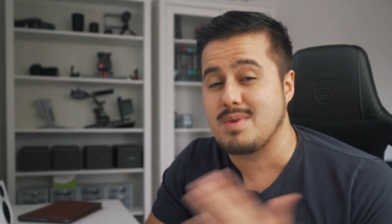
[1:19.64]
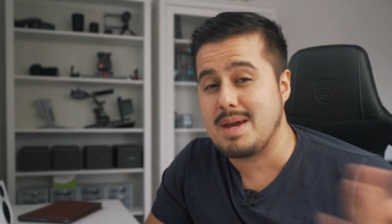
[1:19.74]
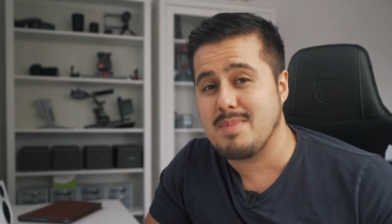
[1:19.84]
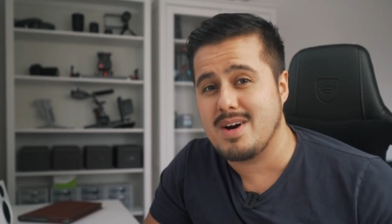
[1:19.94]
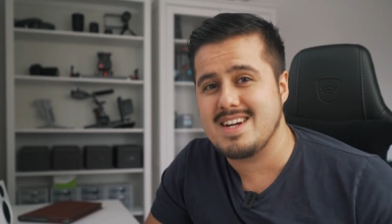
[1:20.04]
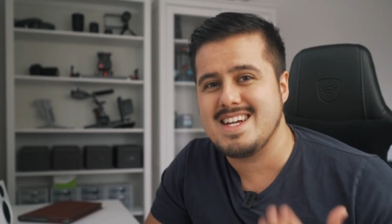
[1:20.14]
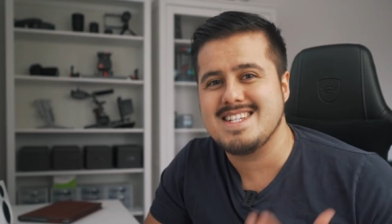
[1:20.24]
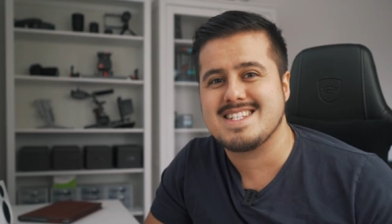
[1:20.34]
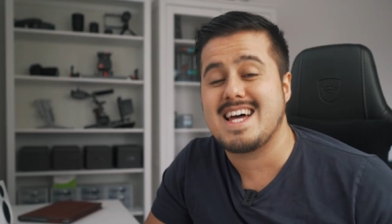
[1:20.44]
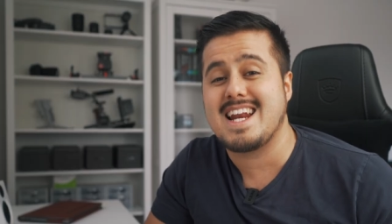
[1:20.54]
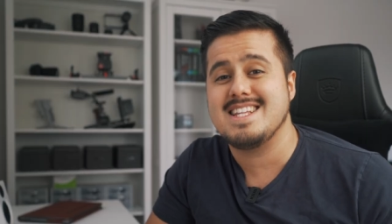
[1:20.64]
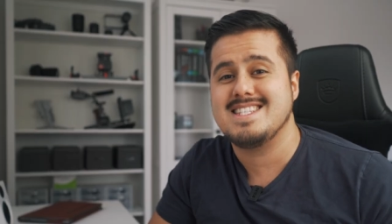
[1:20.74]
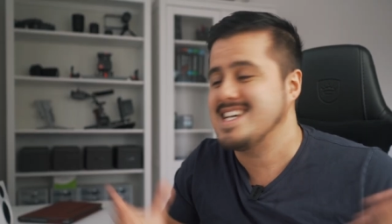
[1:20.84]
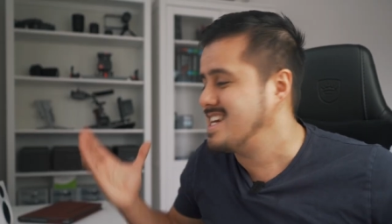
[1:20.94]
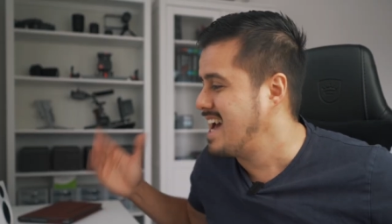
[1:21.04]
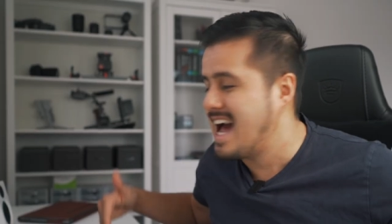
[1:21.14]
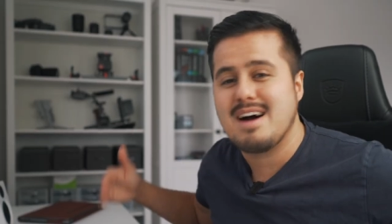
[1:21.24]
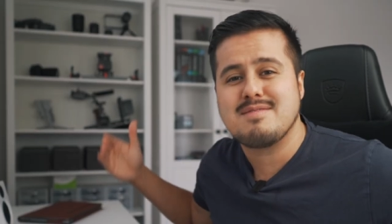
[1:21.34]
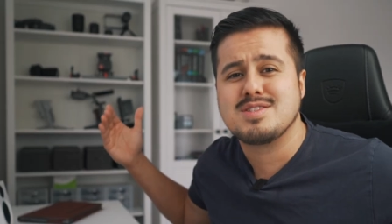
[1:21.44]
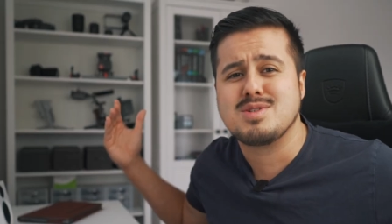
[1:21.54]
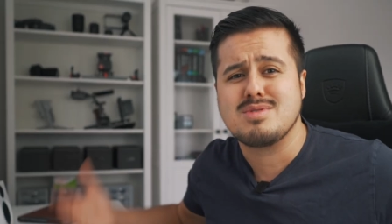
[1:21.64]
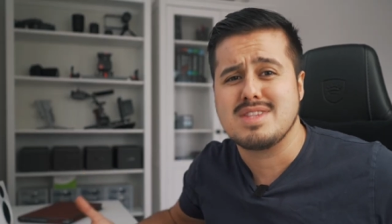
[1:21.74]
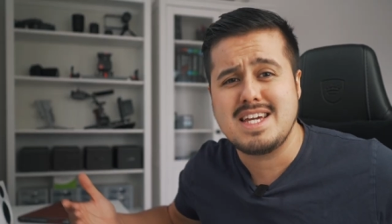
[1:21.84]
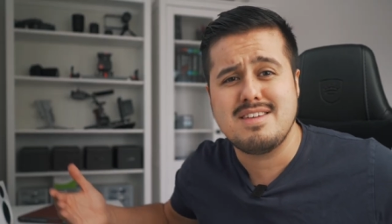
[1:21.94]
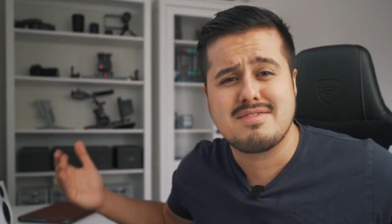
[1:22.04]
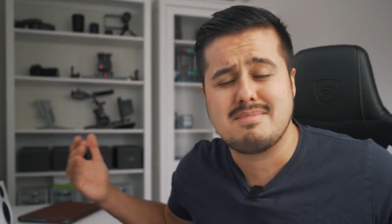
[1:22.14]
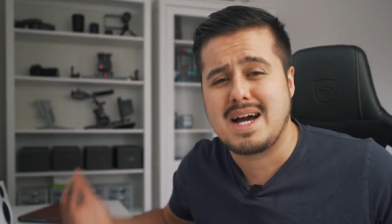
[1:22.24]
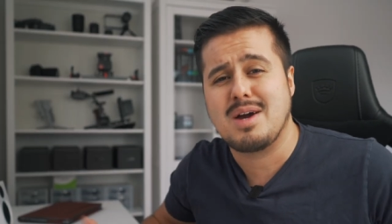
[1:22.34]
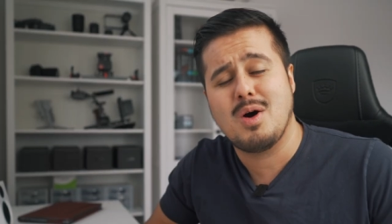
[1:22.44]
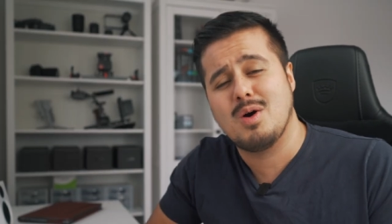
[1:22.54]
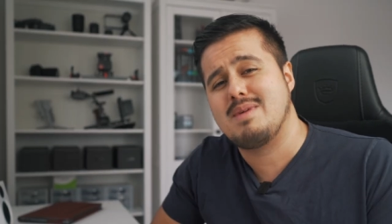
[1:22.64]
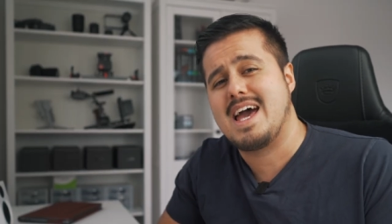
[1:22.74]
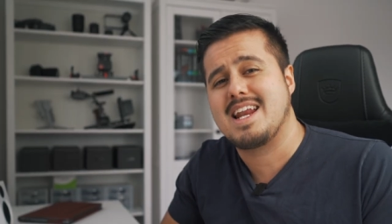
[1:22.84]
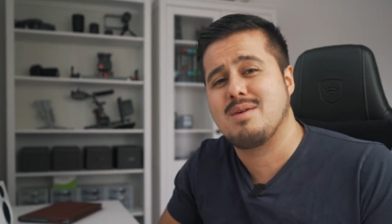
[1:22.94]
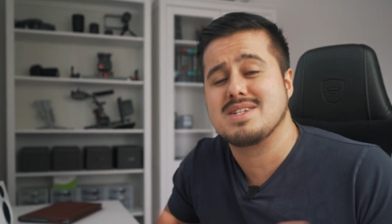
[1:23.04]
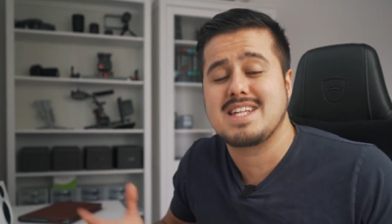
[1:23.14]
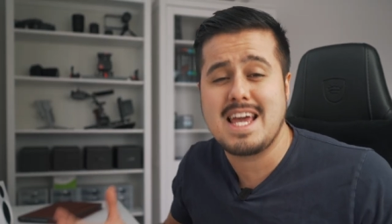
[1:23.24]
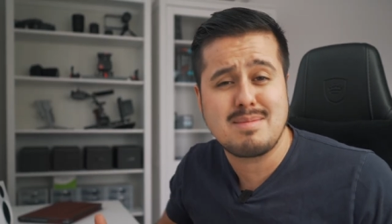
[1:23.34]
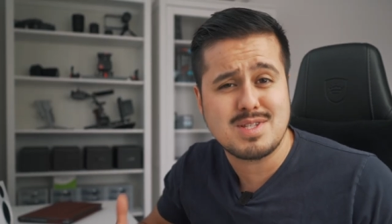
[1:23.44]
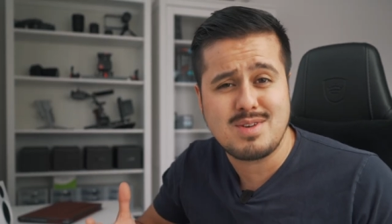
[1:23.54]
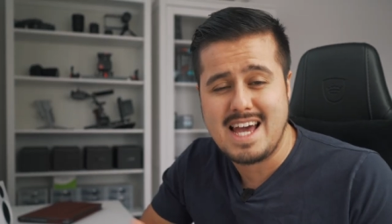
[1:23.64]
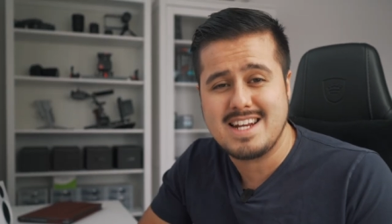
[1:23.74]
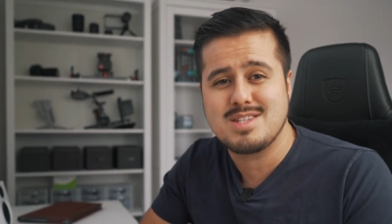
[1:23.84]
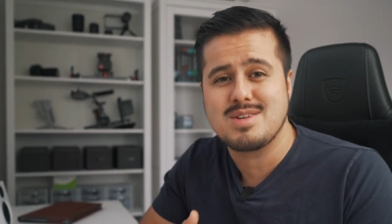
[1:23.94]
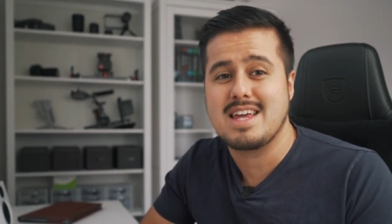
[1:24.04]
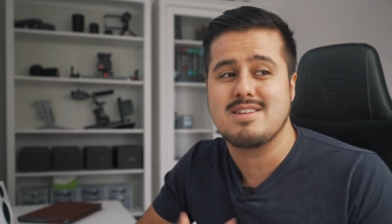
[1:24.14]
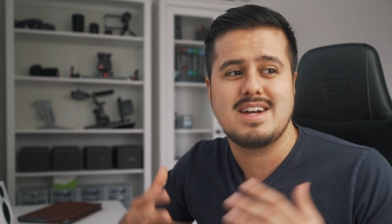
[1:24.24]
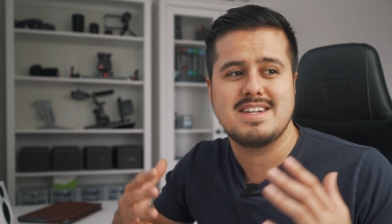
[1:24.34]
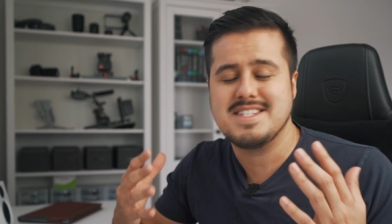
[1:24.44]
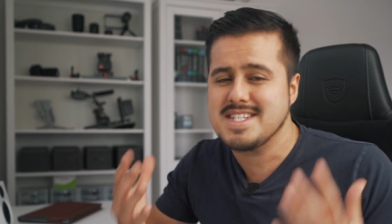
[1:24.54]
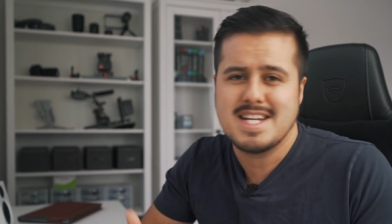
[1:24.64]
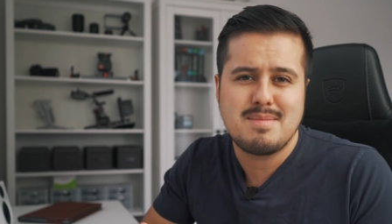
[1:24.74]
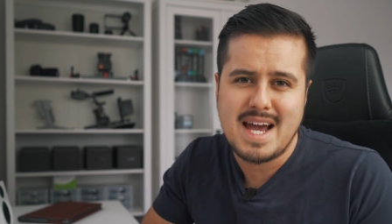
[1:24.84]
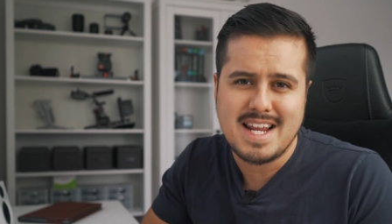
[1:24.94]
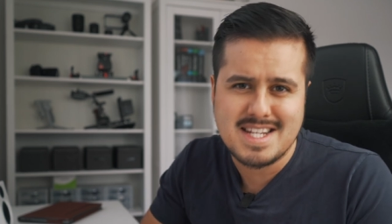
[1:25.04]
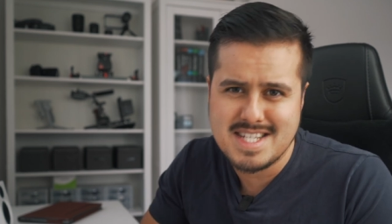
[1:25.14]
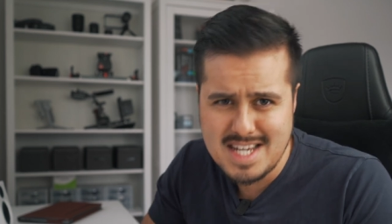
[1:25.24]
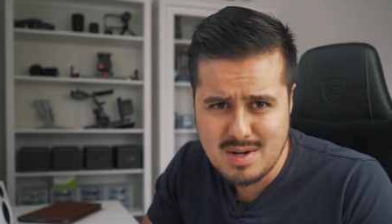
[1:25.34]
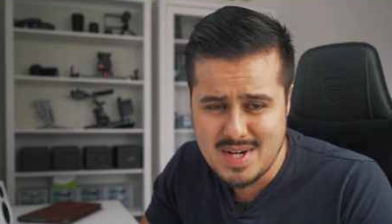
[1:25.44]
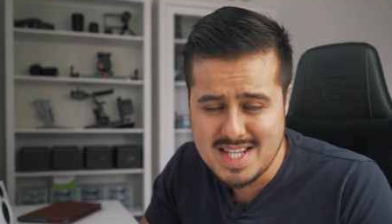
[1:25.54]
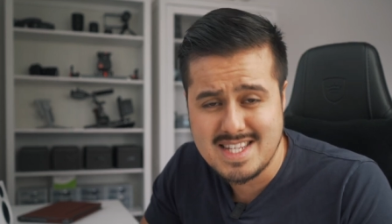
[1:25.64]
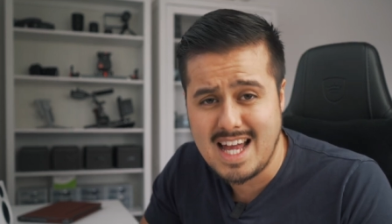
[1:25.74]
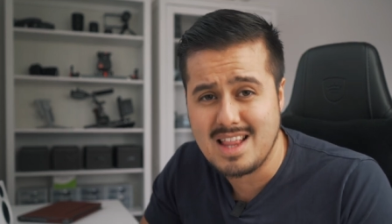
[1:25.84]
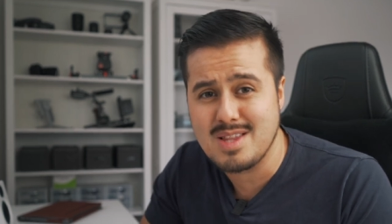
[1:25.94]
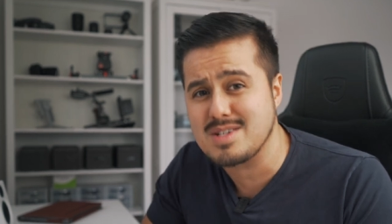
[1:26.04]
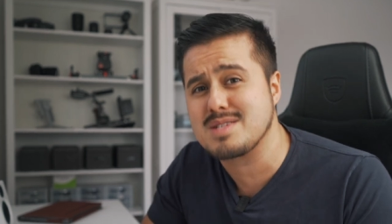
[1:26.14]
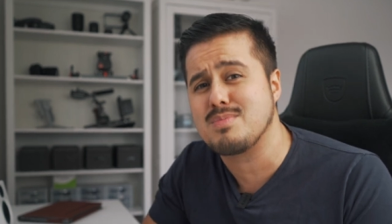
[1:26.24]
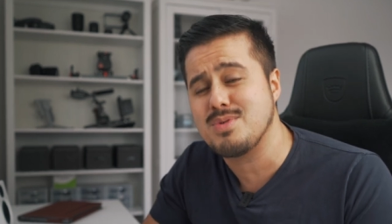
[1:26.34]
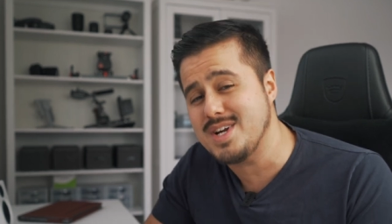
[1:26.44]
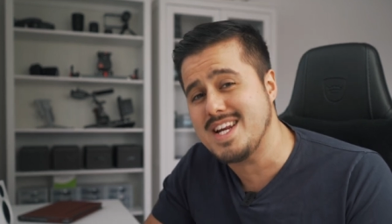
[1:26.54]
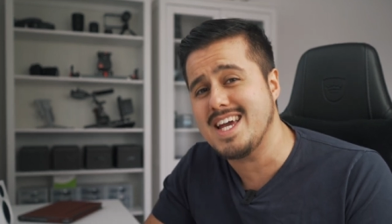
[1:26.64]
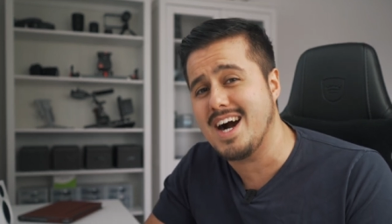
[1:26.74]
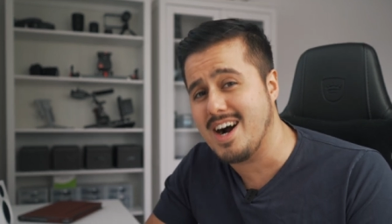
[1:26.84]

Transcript: great part is that I didn't have to leave my home and I was able to edit together a cinematic sequence that looks pretty